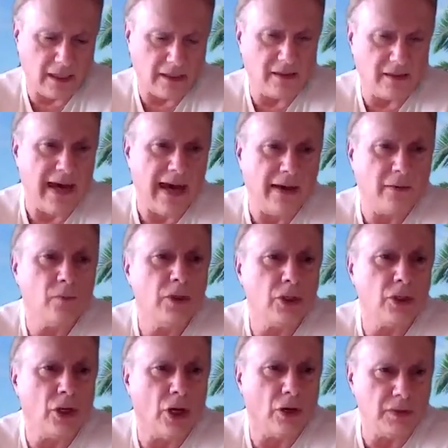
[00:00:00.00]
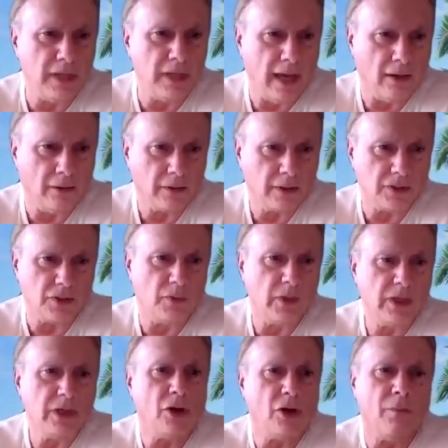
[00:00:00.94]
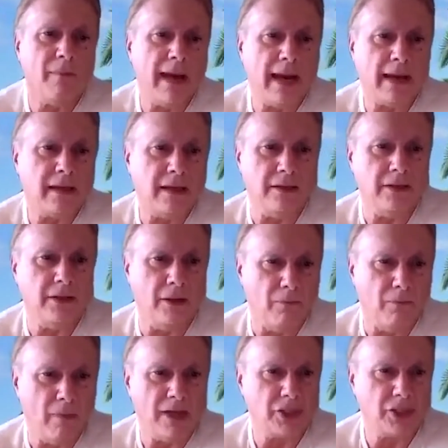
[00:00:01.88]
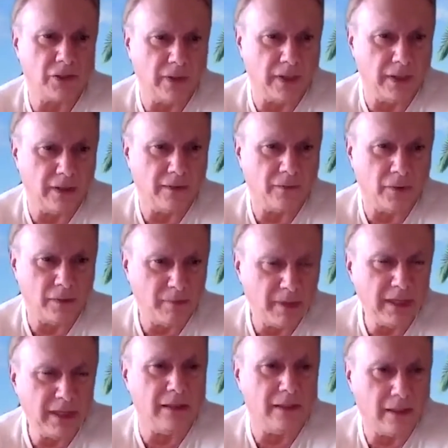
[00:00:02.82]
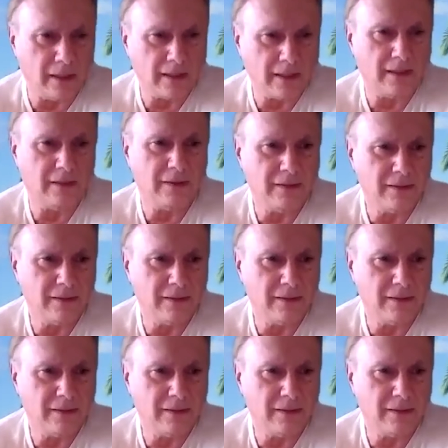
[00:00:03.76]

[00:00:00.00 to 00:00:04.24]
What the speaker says: that would go down, because we can go back in and measure it repeatedly